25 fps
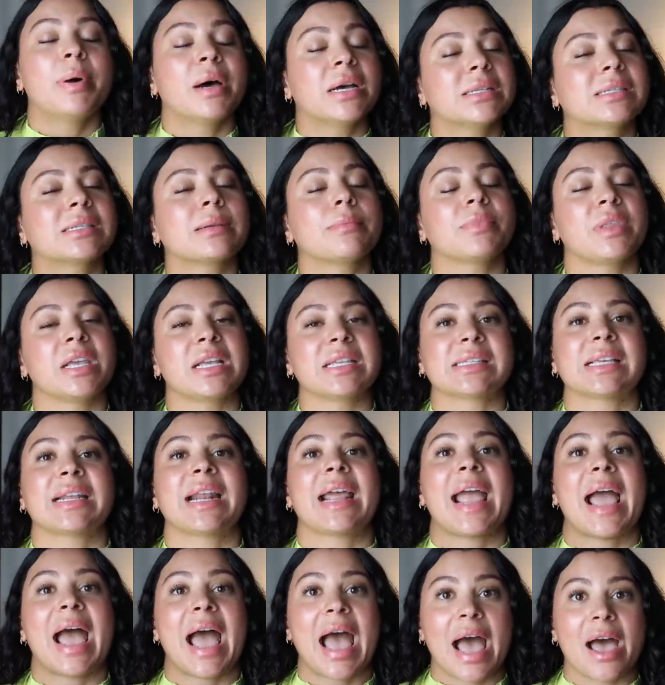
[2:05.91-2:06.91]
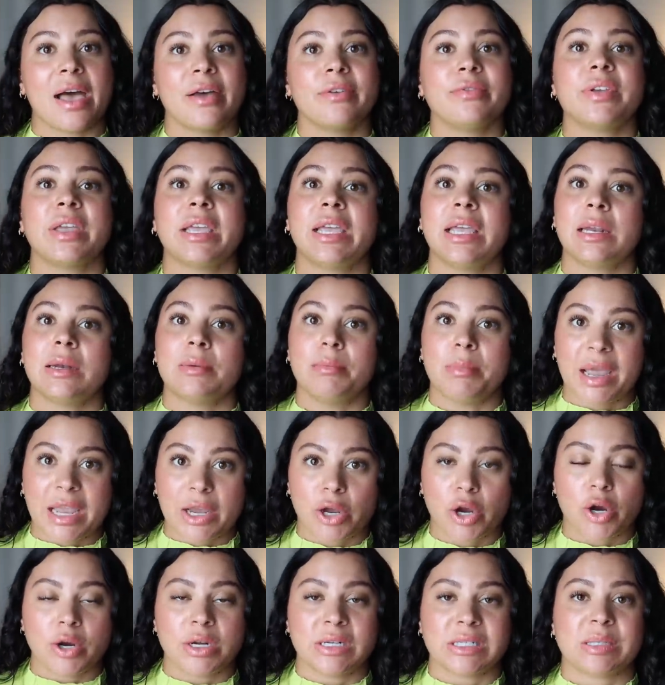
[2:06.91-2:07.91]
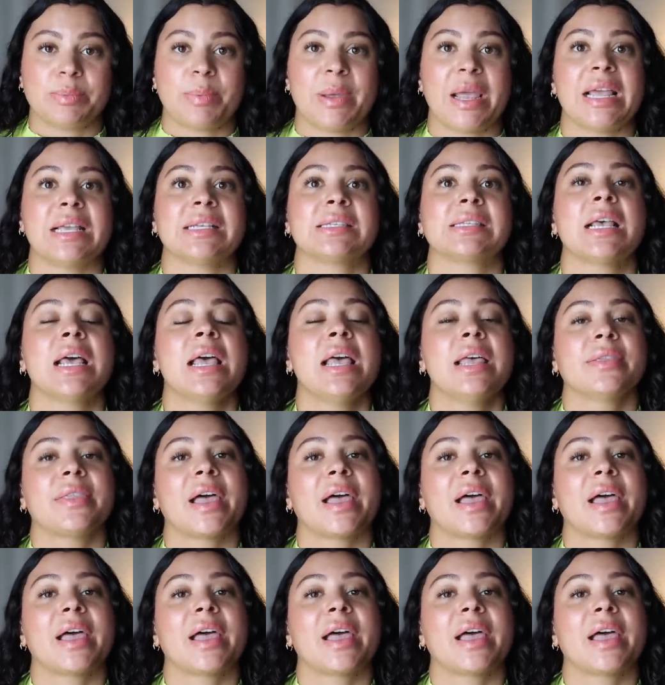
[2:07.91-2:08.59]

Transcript: But some things that I have in my current space